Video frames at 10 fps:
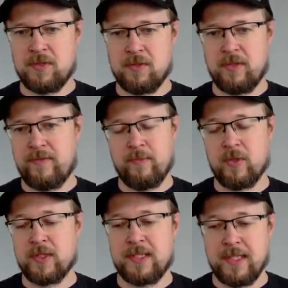So if
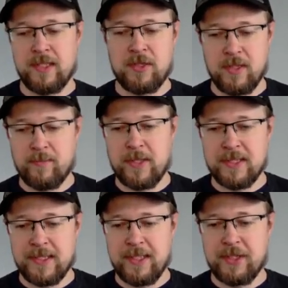I'm on stage doing a
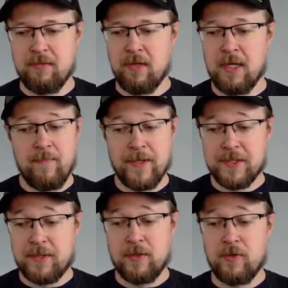presentation,
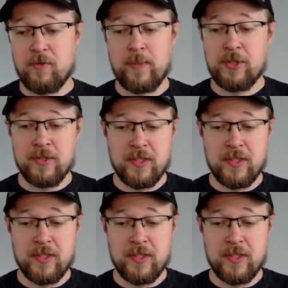I'll start off by